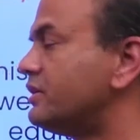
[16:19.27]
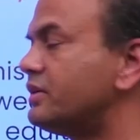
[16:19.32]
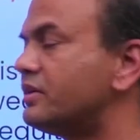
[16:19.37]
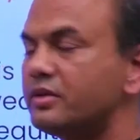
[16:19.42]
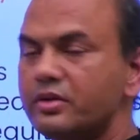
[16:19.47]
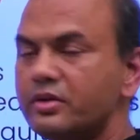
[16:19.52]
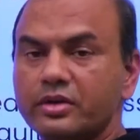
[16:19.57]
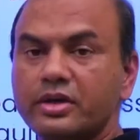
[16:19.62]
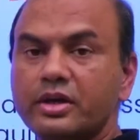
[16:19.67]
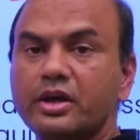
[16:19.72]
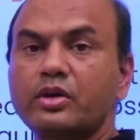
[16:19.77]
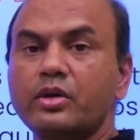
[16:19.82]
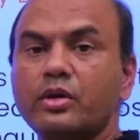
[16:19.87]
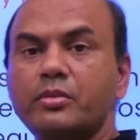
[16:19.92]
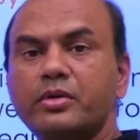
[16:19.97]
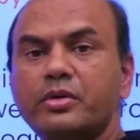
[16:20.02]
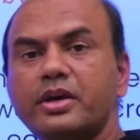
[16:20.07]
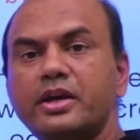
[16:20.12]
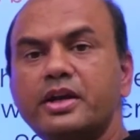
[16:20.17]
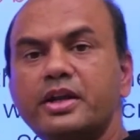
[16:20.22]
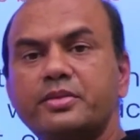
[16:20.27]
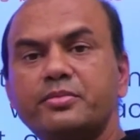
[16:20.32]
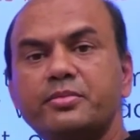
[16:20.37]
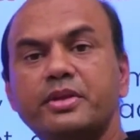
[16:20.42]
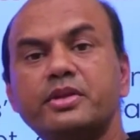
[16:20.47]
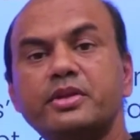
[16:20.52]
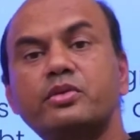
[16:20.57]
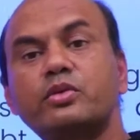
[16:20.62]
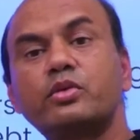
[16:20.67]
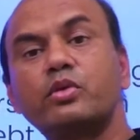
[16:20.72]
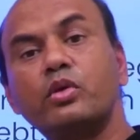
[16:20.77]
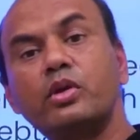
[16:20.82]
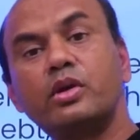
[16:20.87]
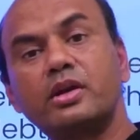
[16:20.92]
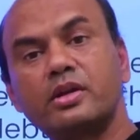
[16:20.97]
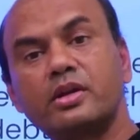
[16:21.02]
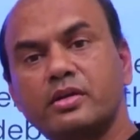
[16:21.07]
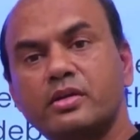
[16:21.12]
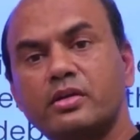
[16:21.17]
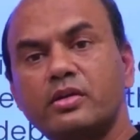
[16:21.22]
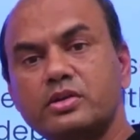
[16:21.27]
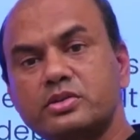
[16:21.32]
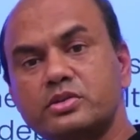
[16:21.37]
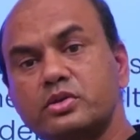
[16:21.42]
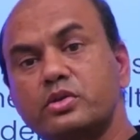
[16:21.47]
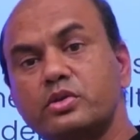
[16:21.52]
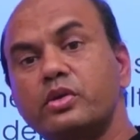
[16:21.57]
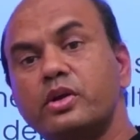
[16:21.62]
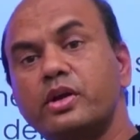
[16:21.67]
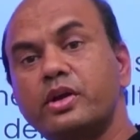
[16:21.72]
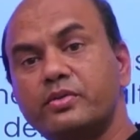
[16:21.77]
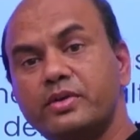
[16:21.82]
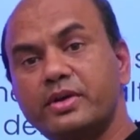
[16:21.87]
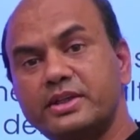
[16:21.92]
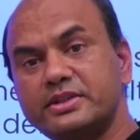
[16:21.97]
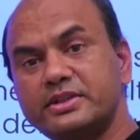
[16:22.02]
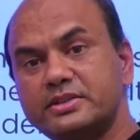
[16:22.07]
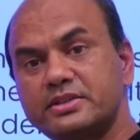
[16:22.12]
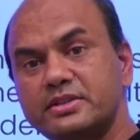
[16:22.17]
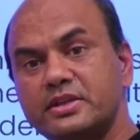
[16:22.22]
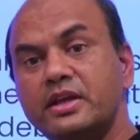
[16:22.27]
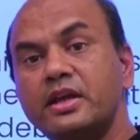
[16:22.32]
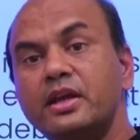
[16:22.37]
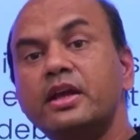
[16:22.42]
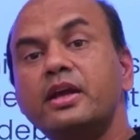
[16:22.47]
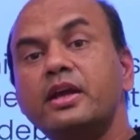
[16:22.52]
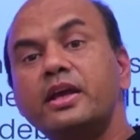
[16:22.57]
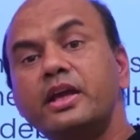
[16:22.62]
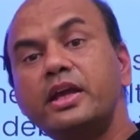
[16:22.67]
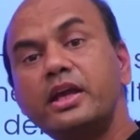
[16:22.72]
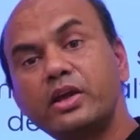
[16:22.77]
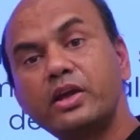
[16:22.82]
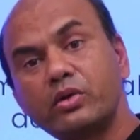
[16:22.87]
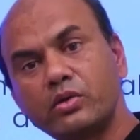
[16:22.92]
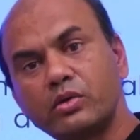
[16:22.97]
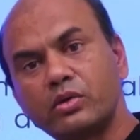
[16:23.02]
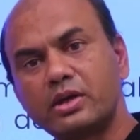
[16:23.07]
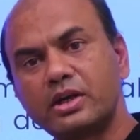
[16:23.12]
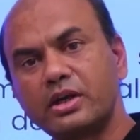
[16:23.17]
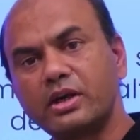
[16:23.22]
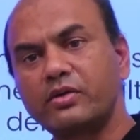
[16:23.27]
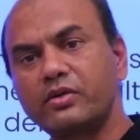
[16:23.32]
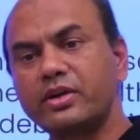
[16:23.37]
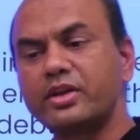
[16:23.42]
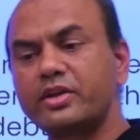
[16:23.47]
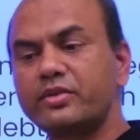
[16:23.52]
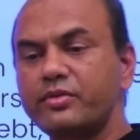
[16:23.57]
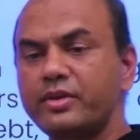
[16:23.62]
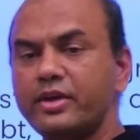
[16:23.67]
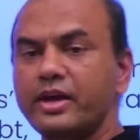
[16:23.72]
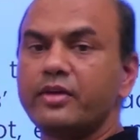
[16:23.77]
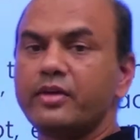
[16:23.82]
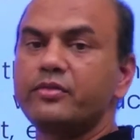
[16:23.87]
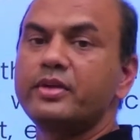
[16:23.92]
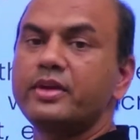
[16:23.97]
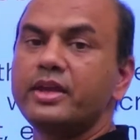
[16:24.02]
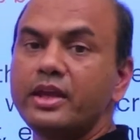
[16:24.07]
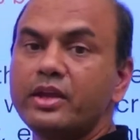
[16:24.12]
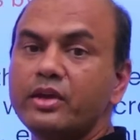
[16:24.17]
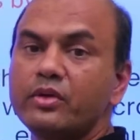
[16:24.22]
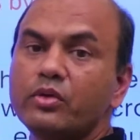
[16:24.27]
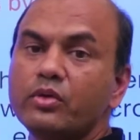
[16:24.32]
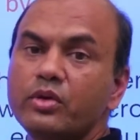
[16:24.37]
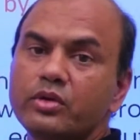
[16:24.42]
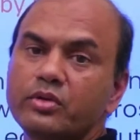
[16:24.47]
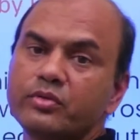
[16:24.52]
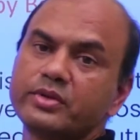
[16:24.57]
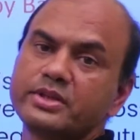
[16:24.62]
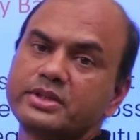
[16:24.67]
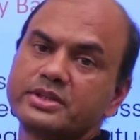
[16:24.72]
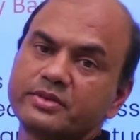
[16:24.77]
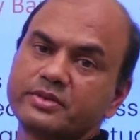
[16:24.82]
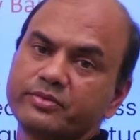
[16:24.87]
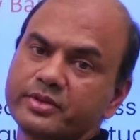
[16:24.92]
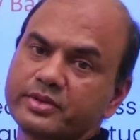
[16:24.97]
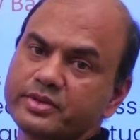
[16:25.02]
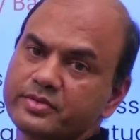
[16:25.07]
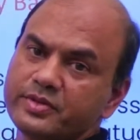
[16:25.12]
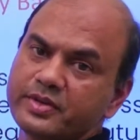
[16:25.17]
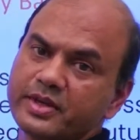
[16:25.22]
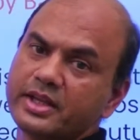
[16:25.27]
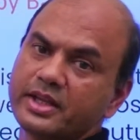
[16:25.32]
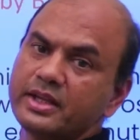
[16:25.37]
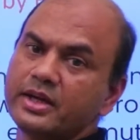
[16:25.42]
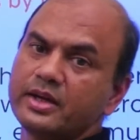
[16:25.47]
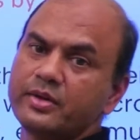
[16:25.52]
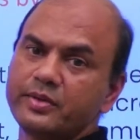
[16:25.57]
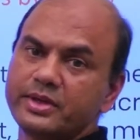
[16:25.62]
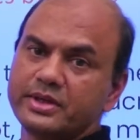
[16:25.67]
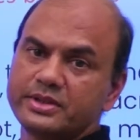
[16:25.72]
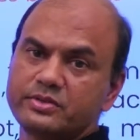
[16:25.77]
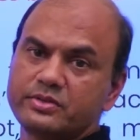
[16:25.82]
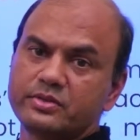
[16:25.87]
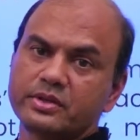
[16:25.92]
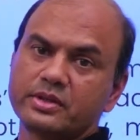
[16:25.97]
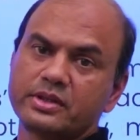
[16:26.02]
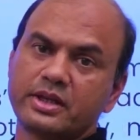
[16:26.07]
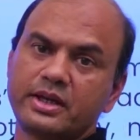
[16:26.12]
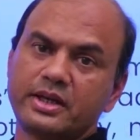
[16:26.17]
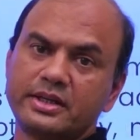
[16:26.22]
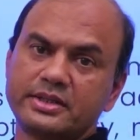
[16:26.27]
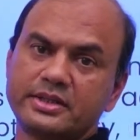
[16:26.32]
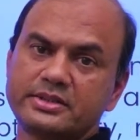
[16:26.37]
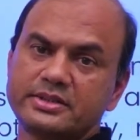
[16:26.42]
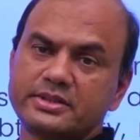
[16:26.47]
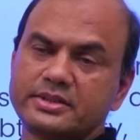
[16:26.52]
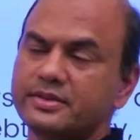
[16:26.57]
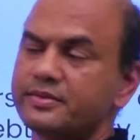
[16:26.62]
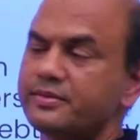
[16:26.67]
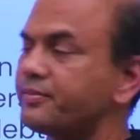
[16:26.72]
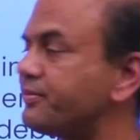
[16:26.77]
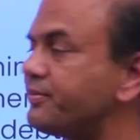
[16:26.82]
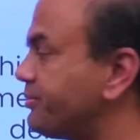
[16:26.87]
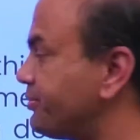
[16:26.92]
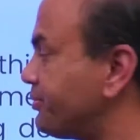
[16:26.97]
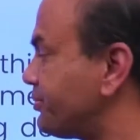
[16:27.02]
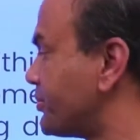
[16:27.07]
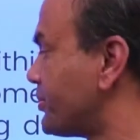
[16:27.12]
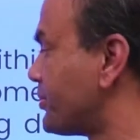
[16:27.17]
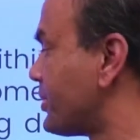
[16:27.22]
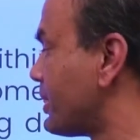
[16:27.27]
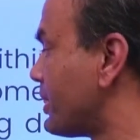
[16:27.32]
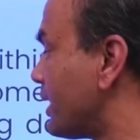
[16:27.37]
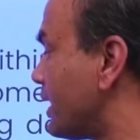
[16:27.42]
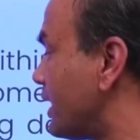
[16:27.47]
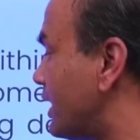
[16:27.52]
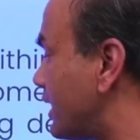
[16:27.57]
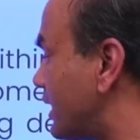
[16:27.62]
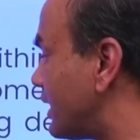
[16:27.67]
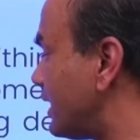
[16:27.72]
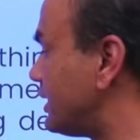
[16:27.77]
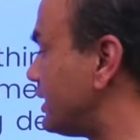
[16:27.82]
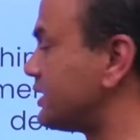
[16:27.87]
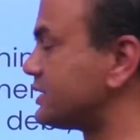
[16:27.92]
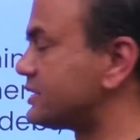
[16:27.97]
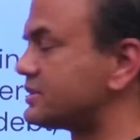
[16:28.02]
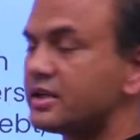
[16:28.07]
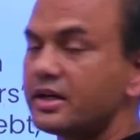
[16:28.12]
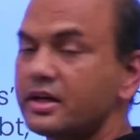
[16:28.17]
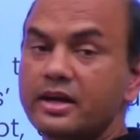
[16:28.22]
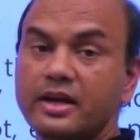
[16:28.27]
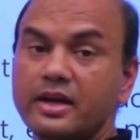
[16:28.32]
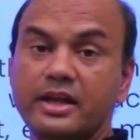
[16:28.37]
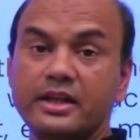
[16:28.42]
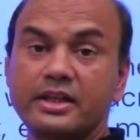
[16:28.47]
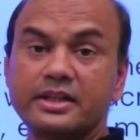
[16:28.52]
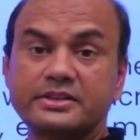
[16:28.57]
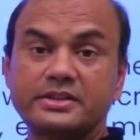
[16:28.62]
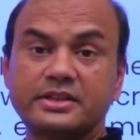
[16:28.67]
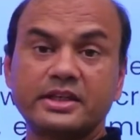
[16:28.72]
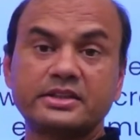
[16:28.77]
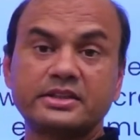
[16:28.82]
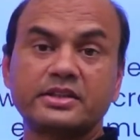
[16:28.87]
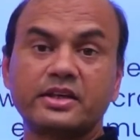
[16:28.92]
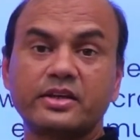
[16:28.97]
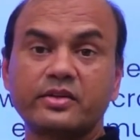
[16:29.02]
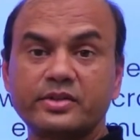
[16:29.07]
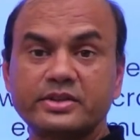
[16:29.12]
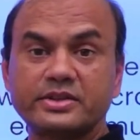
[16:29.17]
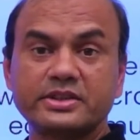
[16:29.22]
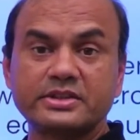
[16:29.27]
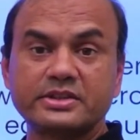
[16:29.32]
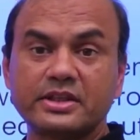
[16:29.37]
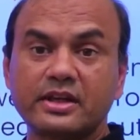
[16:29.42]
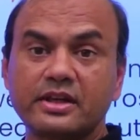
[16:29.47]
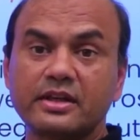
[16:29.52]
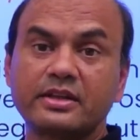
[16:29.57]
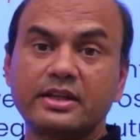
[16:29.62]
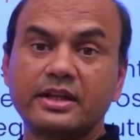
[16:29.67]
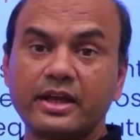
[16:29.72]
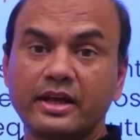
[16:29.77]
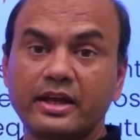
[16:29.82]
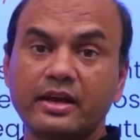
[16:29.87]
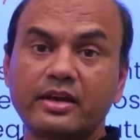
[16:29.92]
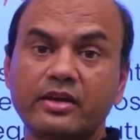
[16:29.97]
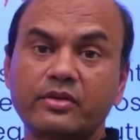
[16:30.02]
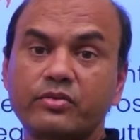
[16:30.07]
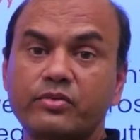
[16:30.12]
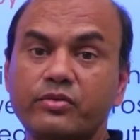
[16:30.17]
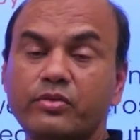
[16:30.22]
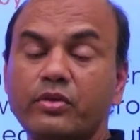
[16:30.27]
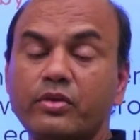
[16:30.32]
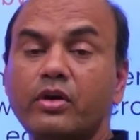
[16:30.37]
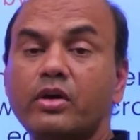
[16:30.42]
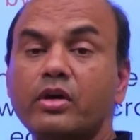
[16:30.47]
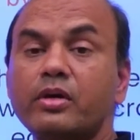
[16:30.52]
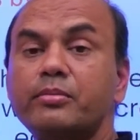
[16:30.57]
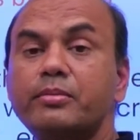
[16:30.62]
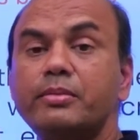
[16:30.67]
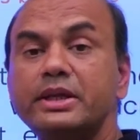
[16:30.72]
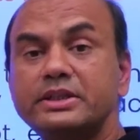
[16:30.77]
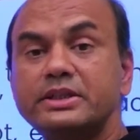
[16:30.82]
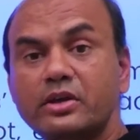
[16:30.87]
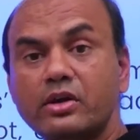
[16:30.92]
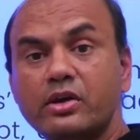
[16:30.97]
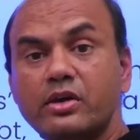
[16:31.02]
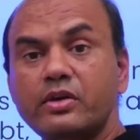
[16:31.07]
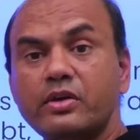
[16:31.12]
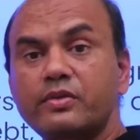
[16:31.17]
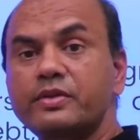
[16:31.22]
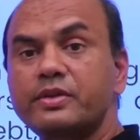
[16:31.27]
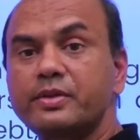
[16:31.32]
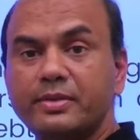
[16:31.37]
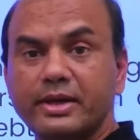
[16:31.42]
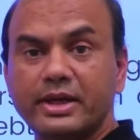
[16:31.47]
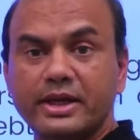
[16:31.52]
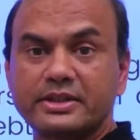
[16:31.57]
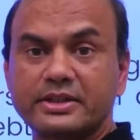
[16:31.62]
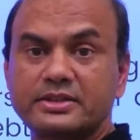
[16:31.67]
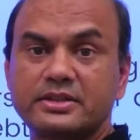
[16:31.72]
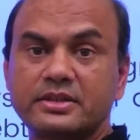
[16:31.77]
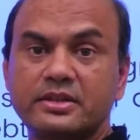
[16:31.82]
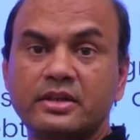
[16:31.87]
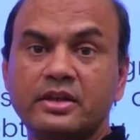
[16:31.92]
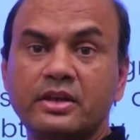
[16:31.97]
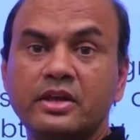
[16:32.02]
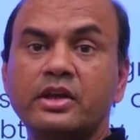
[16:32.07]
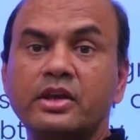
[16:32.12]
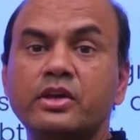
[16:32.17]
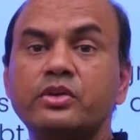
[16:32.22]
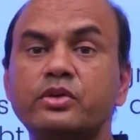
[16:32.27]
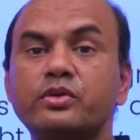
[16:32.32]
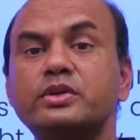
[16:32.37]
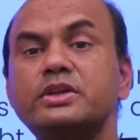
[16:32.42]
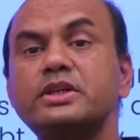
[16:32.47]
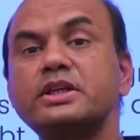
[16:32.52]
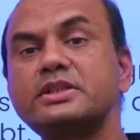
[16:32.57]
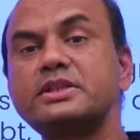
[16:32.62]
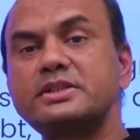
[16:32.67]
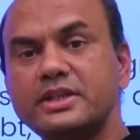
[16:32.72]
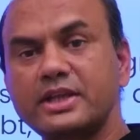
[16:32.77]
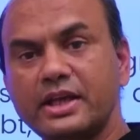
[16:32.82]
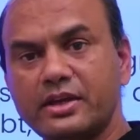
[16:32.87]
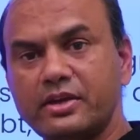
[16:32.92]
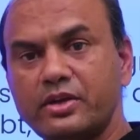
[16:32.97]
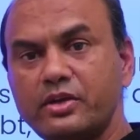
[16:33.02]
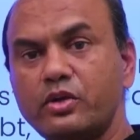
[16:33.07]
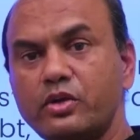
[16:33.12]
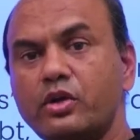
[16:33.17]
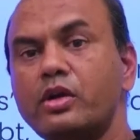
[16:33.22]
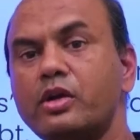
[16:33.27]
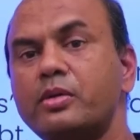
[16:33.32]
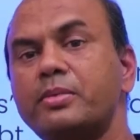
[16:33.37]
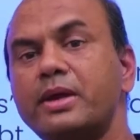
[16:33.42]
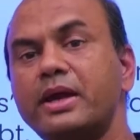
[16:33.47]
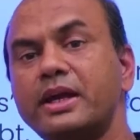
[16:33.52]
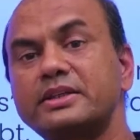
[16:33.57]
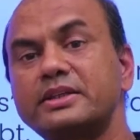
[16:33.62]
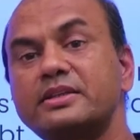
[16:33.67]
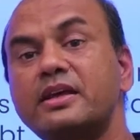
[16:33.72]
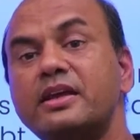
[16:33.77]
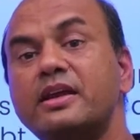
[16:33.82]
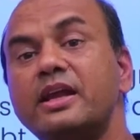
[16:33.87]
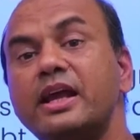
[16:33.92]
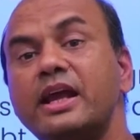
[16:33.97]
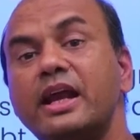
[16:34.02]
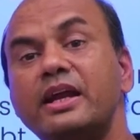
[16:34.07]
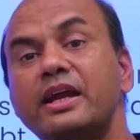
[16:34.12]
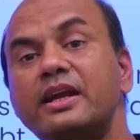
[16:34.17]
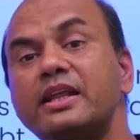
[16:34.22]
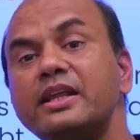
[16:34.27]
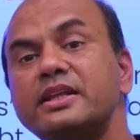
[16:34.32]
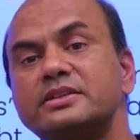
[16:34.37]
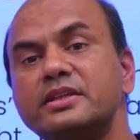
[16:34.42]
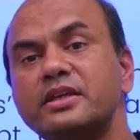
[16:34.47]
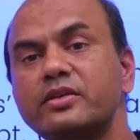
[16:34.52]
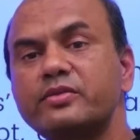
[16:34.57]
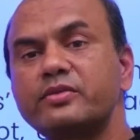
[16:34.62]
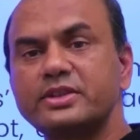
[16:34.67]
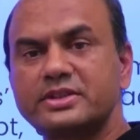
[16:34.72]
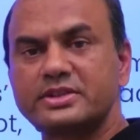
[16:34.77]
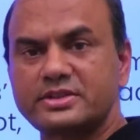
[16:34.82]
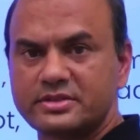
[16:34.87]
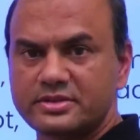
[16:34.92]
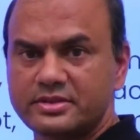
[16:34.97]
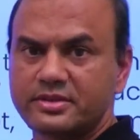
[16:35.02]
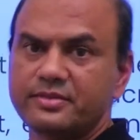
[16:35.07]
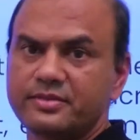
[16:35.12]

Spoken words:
Okay, commodities means gold. Also you advise e-gold. Nowadays we have e-gold which we can advise to the clients. Real estate. Real estate services are there for majority of the banks. You just check your bank's realty service.